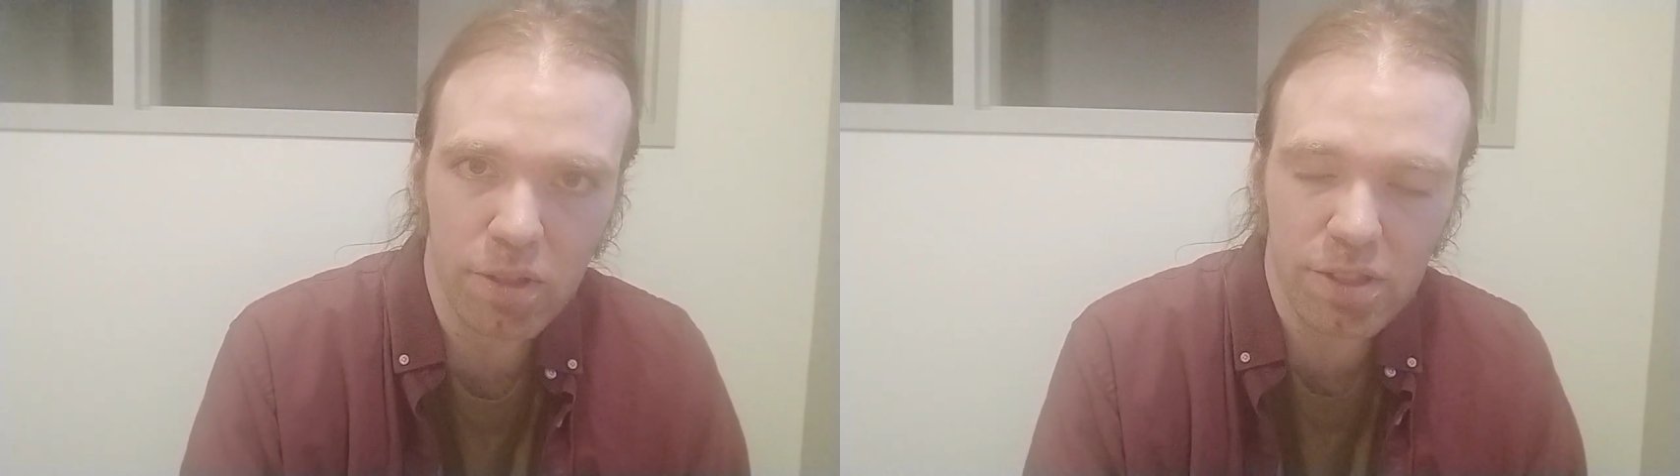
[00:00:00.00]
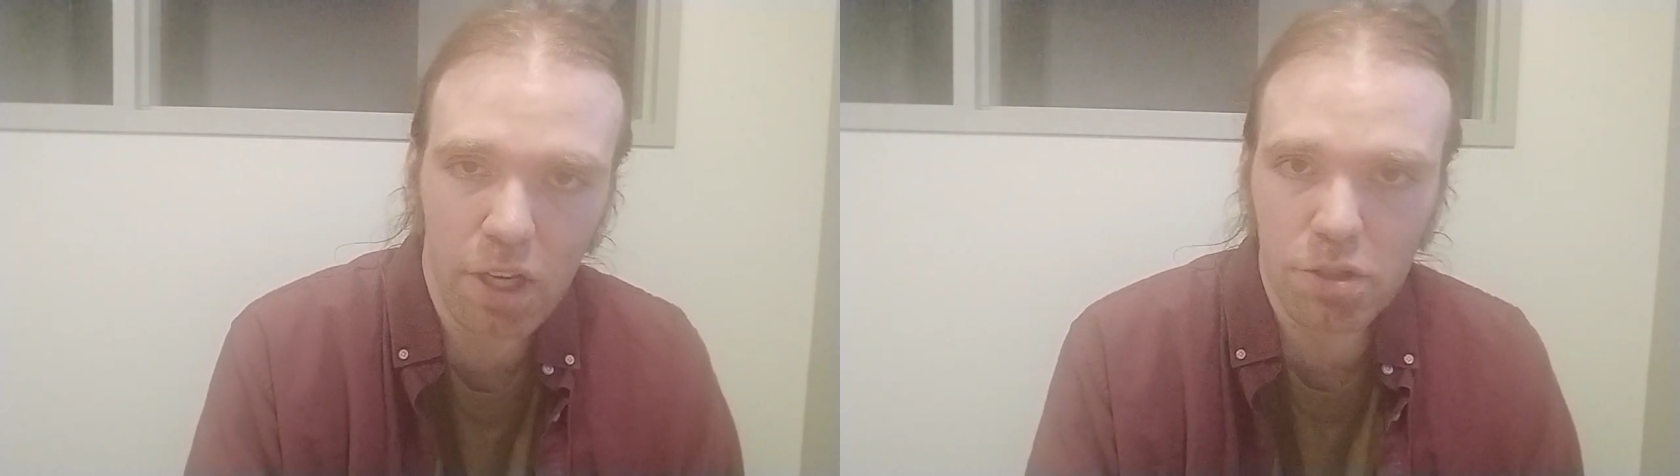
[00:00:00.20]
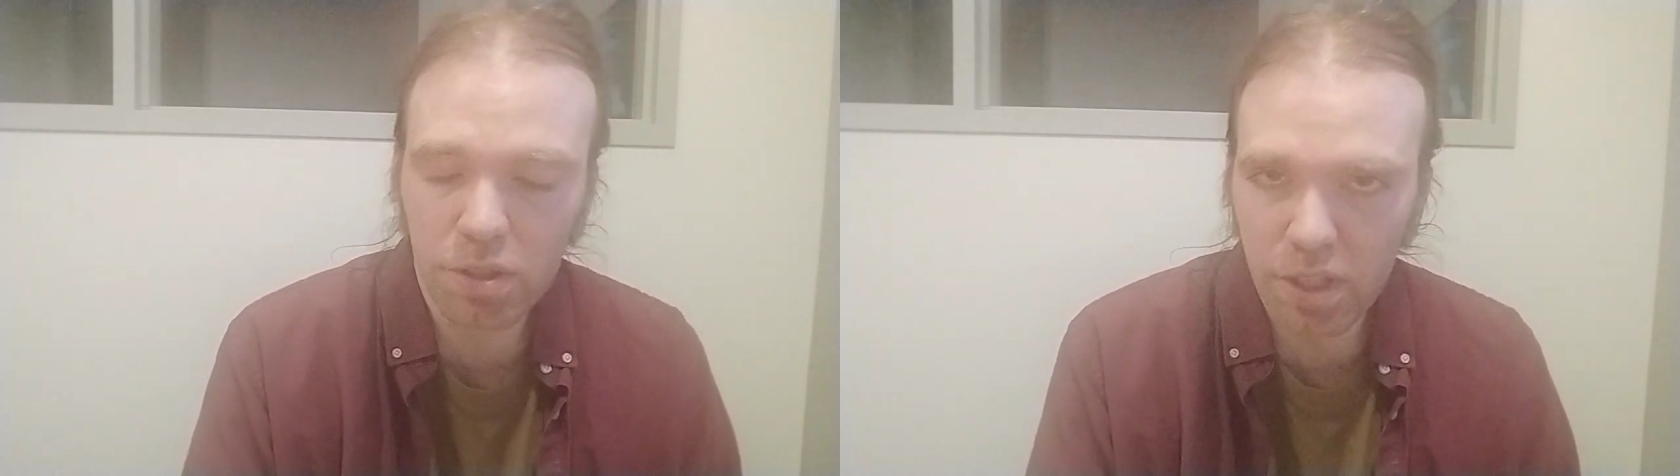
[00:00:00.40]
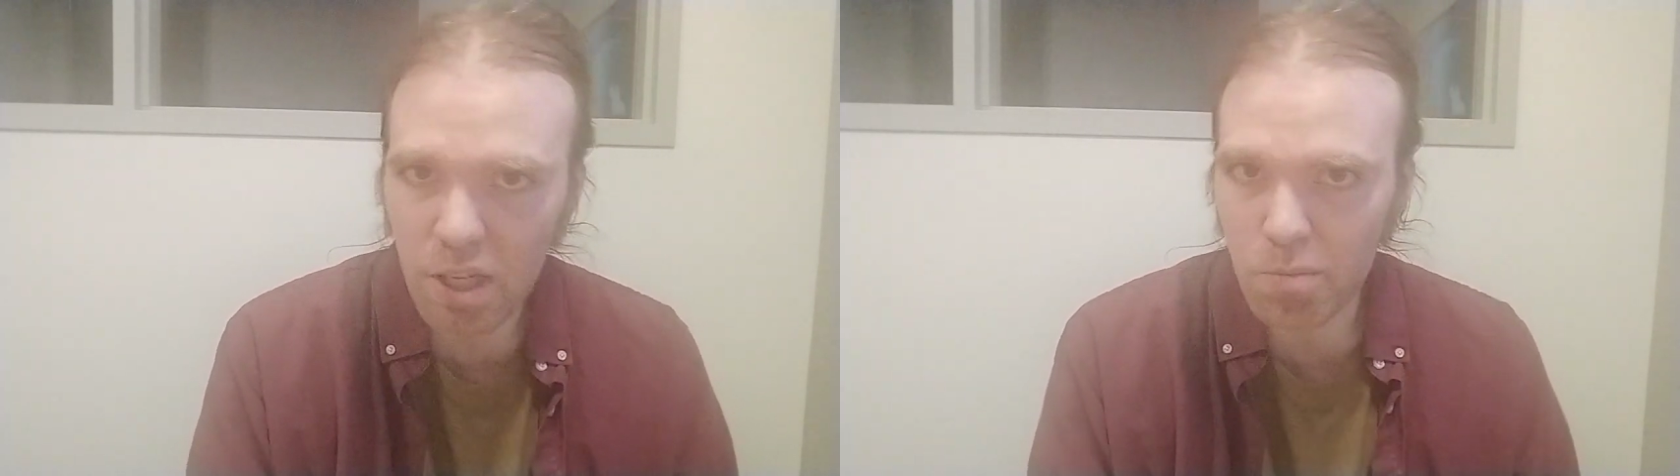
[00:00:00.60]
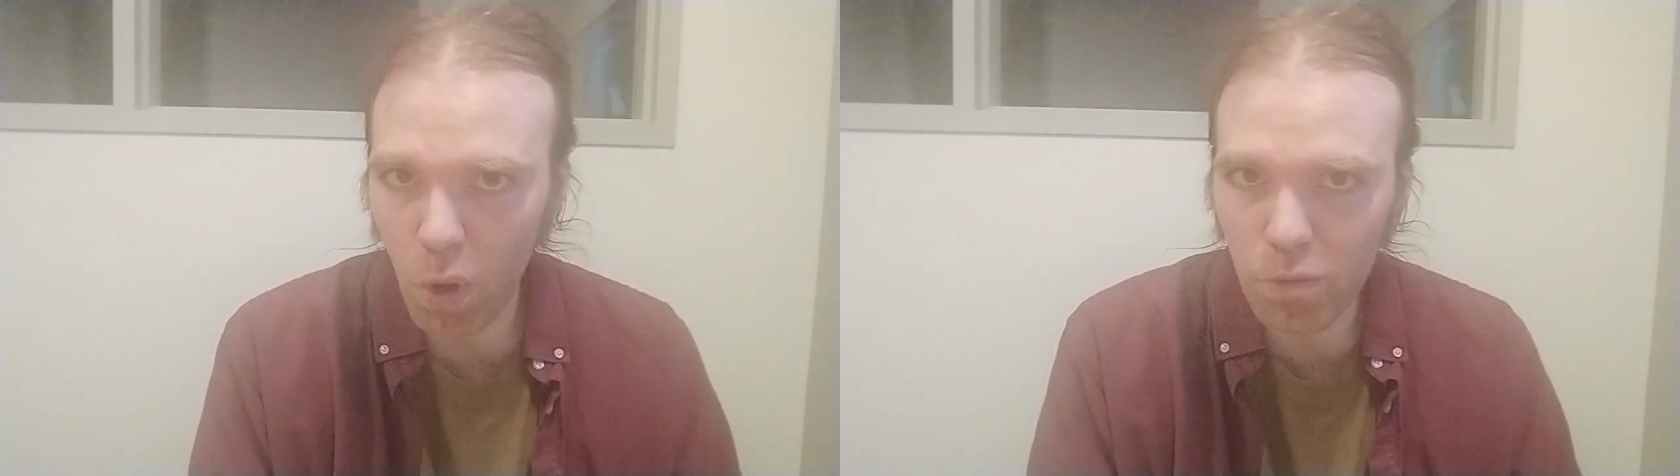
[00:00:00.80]

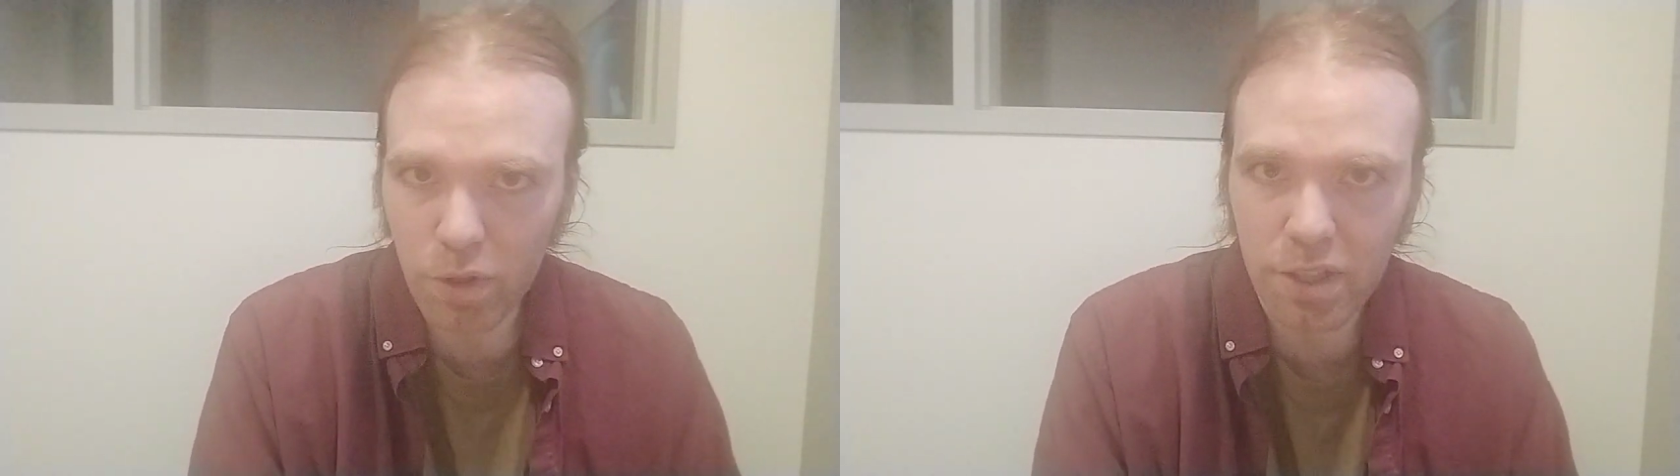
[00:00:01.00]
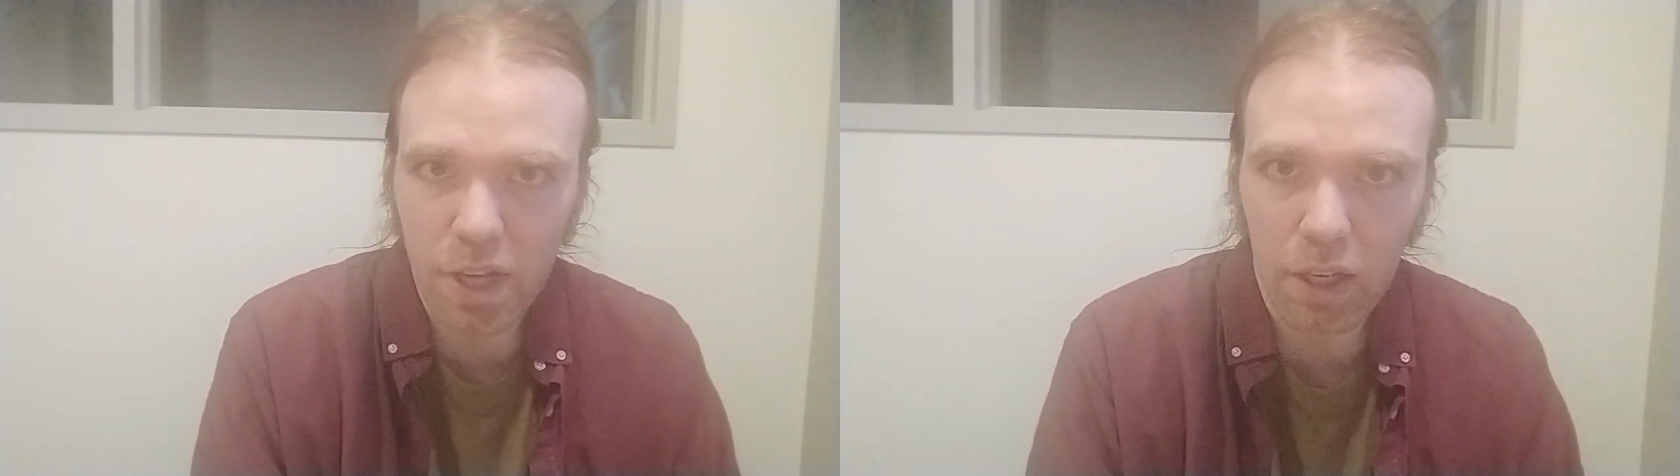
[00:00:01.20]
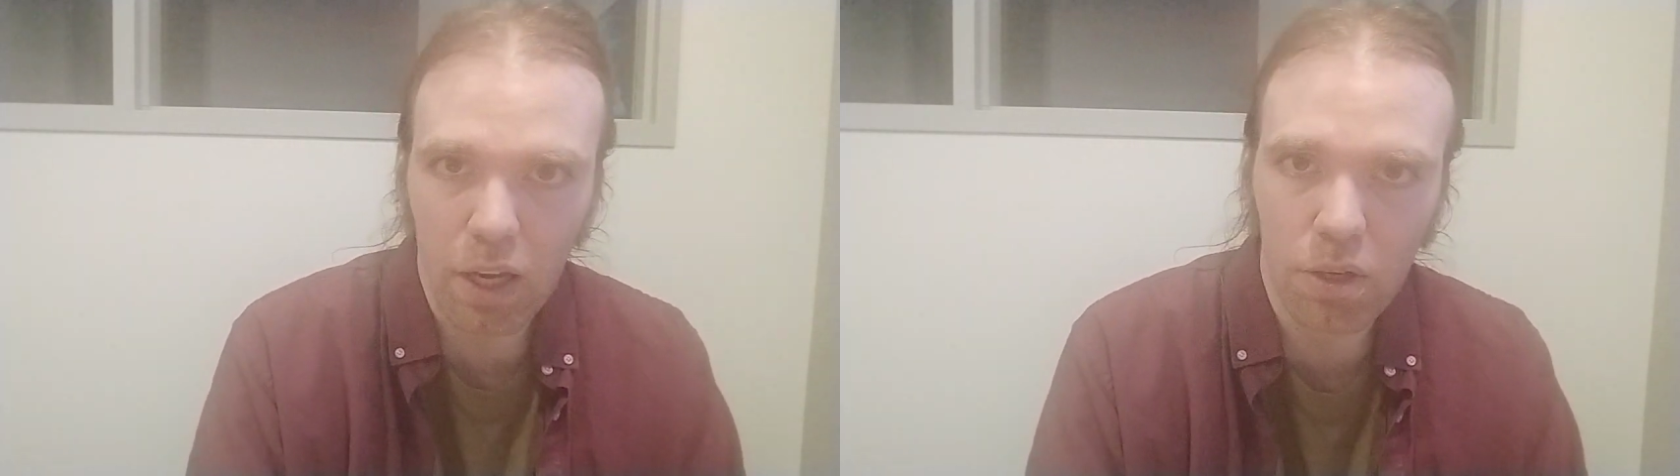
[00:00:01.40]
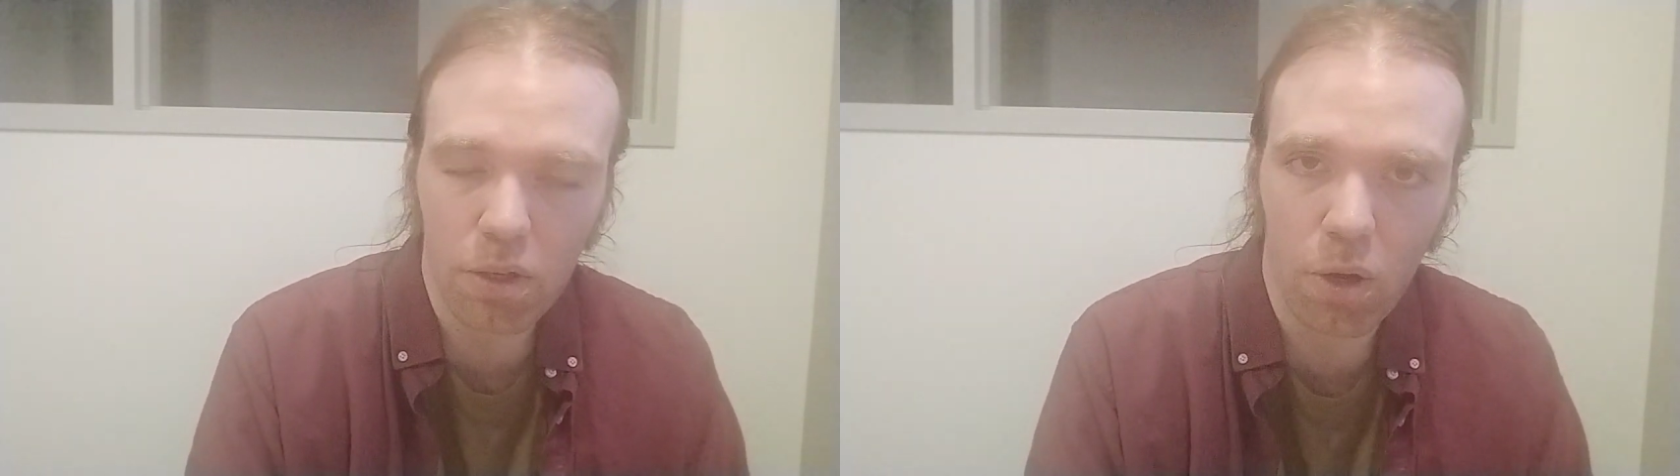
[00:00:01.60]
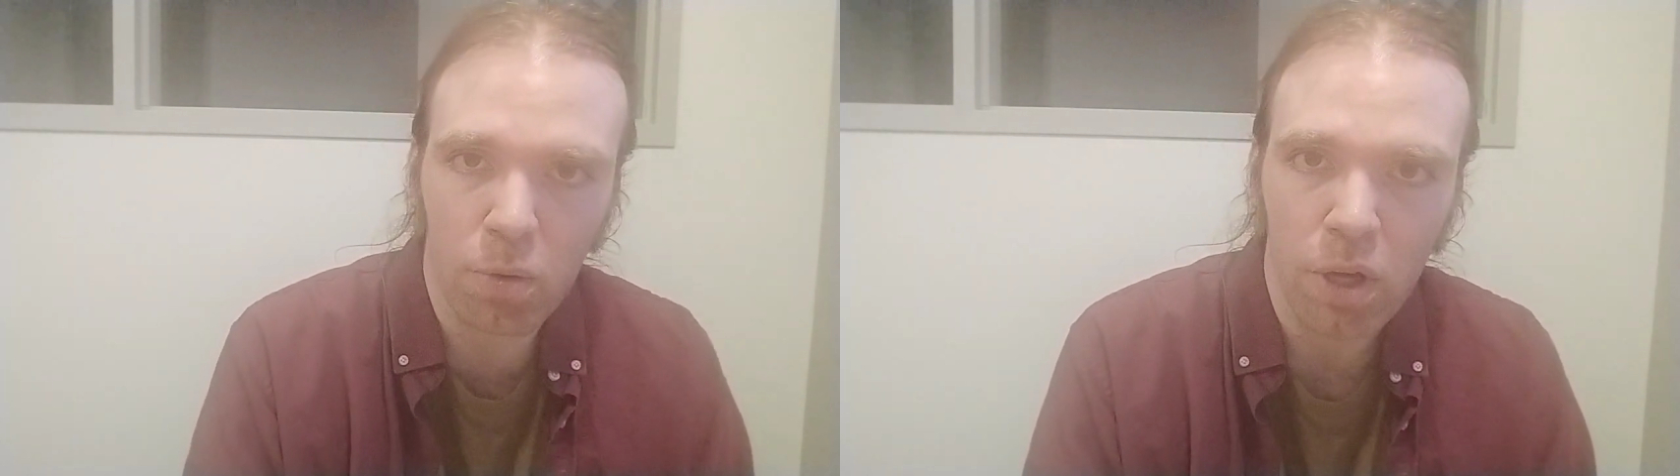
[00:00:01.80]
Essentially, over a decade
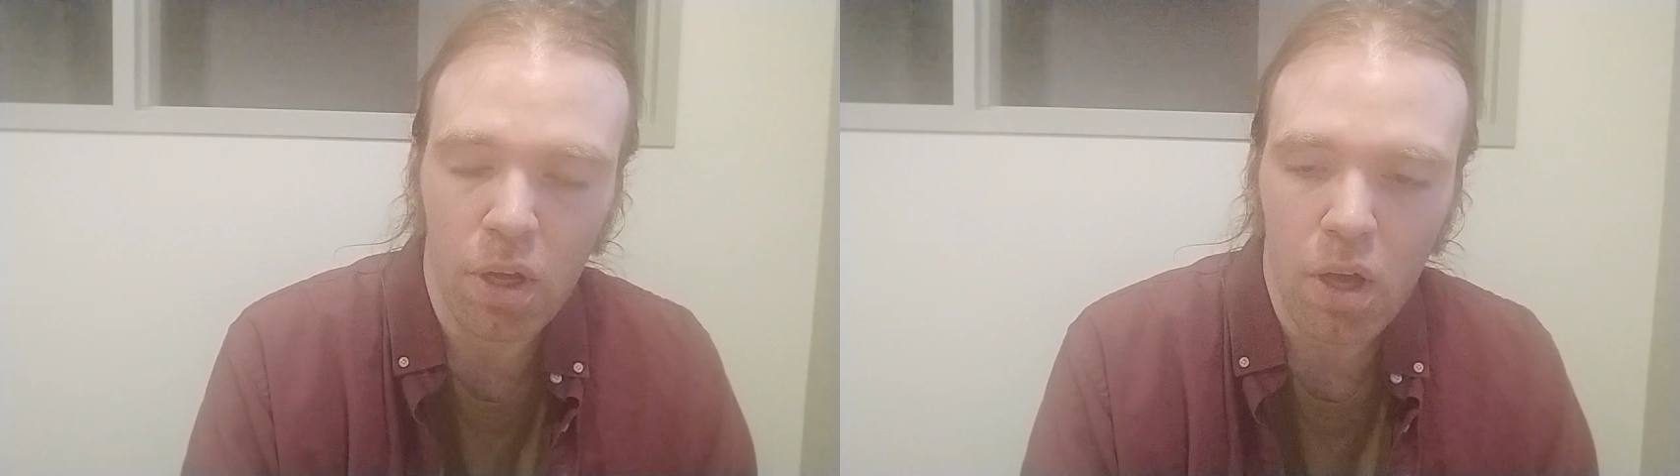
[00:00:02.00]
ago,